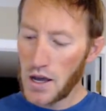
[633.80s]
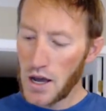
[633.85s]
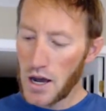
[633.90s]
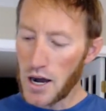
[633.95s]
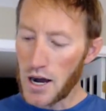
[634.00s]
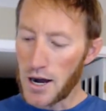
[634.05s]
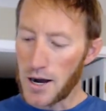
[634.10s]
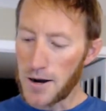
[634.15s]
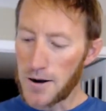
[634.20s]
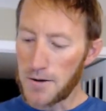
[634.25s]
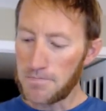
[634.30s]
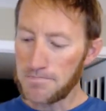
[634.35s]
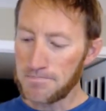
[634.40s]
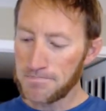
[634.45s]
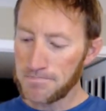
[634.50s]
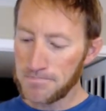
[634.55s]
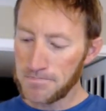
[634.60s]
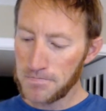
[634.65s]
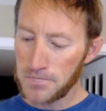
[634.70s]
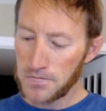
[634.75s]
Um,
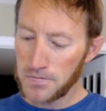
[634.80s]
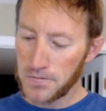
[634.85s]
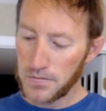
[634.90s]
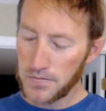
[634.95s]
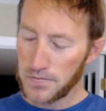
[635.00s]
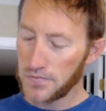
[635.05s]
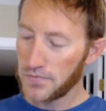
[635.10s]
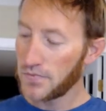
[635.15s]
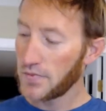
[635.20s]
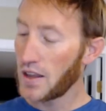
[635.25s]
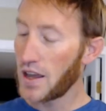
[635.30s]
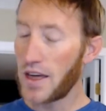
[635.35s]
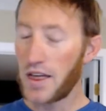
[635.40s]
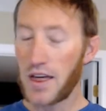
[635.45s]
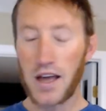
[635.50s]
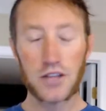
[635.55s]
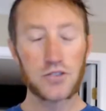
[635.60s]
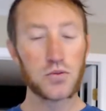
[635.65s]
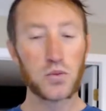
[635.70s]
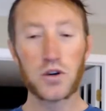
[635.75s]

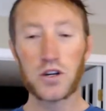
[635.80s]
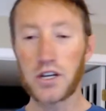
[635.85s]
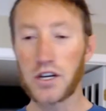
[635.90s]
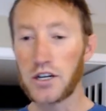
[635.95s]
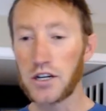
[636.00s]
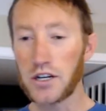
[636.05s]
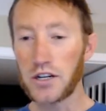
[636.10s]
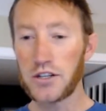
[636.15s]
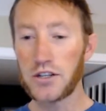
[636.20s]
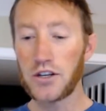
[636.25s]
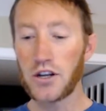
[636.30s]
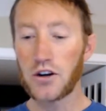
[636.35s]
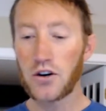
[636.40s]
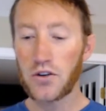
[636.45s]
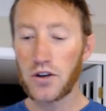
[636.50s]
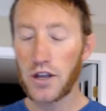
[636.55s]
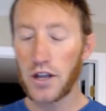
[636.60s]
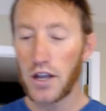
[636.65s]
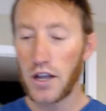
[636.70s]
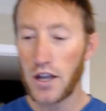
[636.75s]
that's really good. You
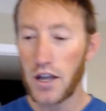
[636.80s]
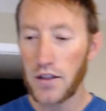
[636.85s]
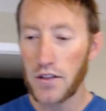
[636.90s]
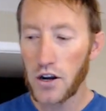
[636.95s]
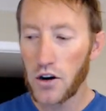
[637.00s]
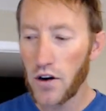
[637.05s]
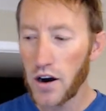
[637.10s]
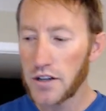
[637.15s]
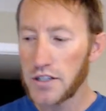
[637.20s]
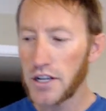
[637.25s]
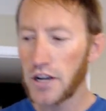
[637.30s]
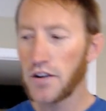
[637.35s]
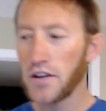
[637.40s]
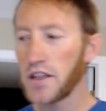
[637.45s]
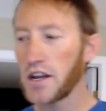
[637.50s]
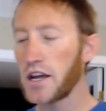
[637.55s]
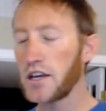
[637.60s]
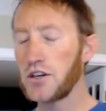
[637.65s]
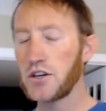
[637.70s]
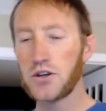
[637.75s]
know, and the criteria that
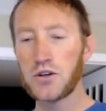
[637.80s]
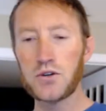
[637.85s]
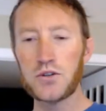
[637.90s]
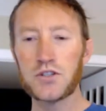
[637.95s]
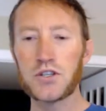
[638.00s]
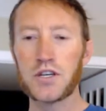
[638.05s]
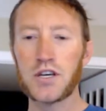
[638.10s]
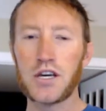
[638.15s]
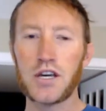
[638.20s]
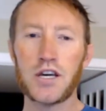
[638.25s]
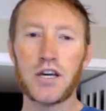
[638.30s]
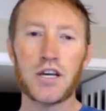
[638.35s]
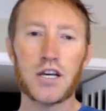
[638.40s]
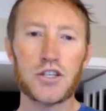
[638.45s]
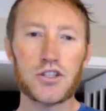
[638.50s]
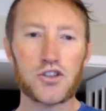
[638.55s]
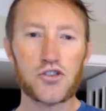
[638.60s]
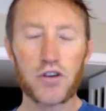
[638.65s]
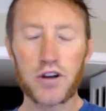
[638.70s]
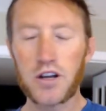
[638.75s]
I use is
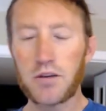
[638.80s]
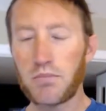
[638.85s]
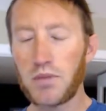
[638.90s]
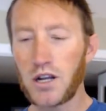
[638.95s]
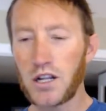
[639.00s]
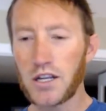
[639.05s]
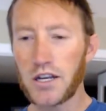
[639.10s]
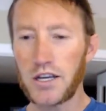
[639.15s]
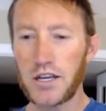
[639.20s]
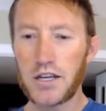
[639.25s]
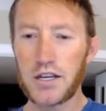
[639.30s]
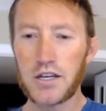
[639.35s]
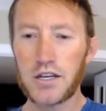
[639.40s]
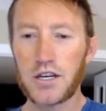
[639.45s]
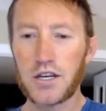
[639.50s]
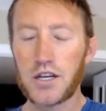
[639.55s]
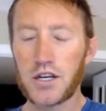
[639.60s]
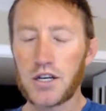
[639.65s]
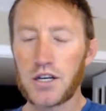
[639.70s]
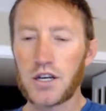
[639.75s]
drinkability,
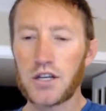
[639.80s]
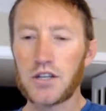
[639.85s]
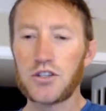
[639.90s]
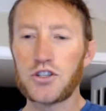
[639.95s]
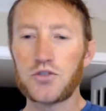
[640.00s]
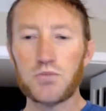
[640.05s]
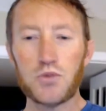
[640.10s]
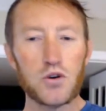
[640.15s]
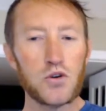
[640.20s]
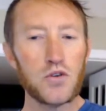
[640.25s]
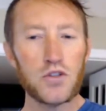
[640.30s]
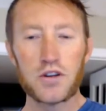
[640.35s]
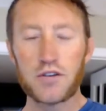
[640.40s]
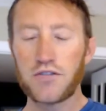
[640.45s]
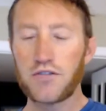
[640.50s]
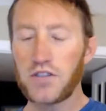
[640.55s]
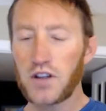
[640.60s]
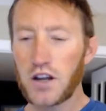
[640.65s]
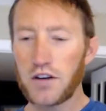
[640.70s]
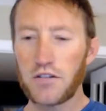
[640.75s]
smooth and
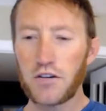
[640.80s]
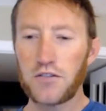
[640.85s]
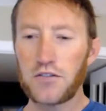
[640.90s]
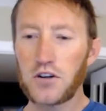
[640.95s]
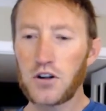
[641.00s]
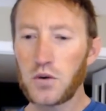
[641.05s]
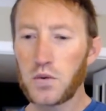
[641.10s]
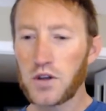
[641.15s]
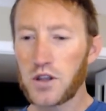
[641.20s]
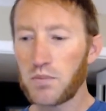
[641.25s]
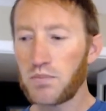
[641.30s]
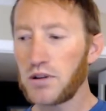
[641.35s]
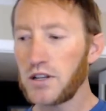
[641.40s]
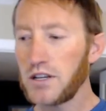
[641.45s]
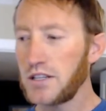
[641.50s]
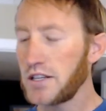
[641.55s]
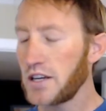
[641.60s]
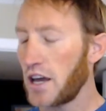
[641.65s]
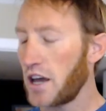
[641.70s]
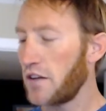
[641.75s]
flavorful with a
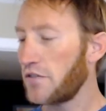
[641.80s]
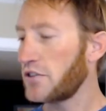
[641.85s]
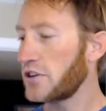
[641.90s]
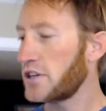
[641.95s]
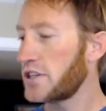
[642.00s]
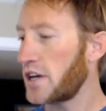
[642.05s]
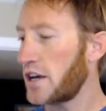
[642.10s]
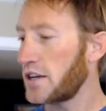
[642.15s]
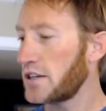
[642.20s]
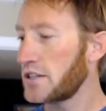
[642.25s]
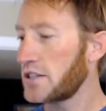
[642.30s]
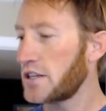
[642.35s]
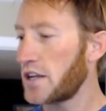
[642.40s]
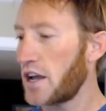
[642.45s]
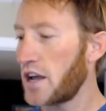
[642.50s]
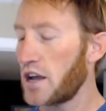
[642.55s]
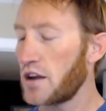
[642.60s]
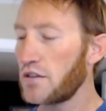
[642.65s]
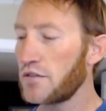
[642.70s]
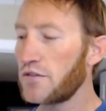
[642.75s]
pleasing aftertaste.
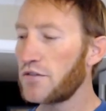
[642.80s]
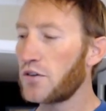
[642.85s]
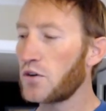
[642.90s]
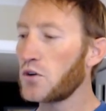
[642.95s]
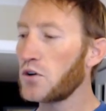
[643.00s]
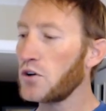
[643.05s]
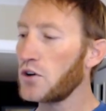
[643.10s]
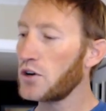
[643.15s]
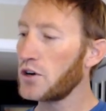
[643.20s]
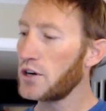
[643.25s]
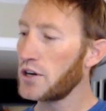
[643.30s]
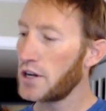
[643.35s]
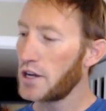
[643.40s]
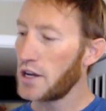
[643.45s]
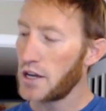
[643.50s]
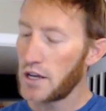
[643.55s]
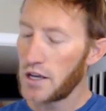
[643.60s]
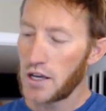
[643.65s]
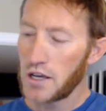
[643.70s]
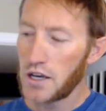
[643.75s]
And for
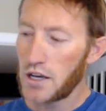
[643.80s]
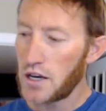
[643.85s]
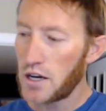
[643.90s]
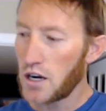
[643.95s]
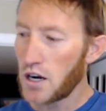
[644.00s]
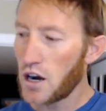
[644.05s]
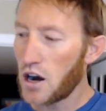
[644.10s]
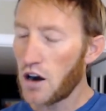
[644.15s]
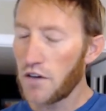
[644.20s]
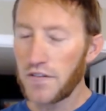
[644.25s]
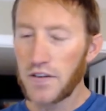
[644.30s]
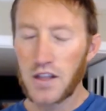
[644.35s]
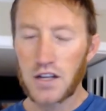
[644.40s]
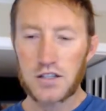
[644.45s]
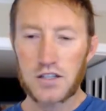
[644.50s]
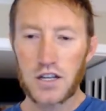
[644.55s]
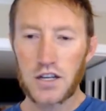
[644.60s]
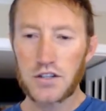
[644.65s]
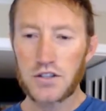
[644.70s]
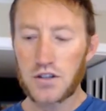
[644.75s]
a coffee that's
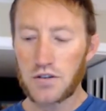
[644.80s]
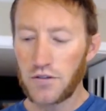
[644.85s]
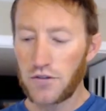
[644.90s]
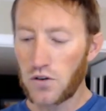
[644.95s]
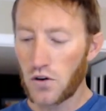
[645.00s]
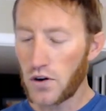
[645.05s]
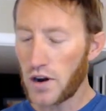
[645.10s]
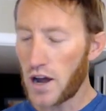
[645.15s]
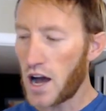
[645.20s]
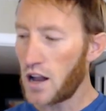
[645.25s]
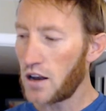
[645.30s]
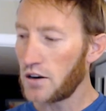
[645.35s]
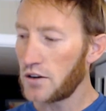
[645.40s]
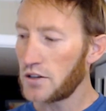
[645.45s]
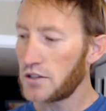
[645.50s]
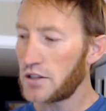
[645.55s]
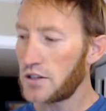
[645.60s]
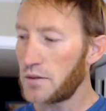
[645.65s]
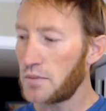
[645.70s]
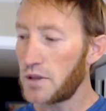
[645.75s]
less than
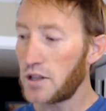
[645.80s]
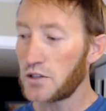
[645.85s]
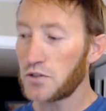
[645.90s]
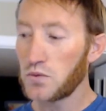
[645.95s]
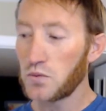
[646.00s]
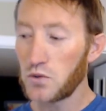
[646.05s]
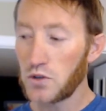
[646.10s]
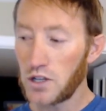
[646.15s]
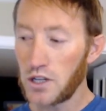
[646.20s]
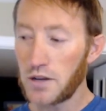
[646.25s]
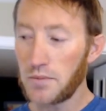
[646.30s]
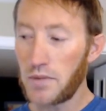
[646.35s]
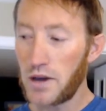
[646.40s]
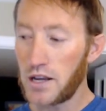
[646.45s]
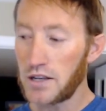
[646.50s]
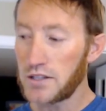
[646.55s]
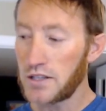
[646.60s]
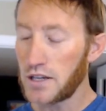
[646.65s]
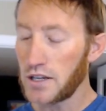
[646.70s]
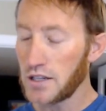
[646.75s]
$4, I mean, that's really
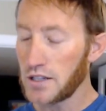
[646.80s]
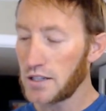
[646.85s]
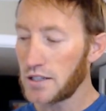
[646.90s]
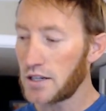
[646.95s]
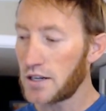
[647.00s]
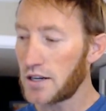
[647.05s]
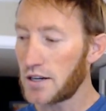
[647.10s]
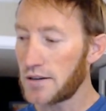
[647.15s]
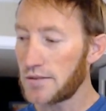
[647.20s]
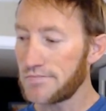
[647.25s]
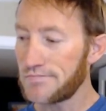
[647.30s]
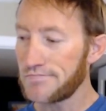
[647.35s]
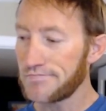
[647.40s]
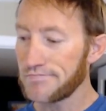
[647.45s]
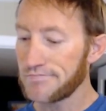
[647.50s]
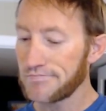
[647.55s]
amazing. Um,